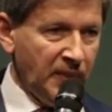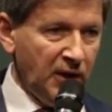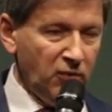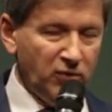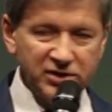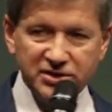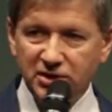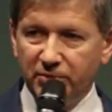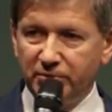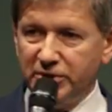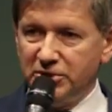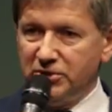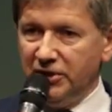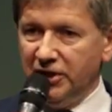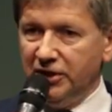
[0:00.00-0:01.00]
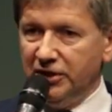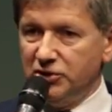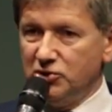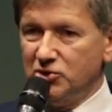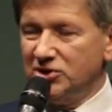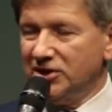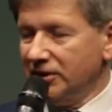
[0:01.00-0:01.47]
And where's the opportunity
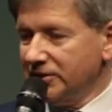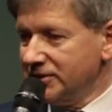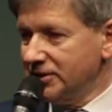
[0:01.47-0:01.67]
to sell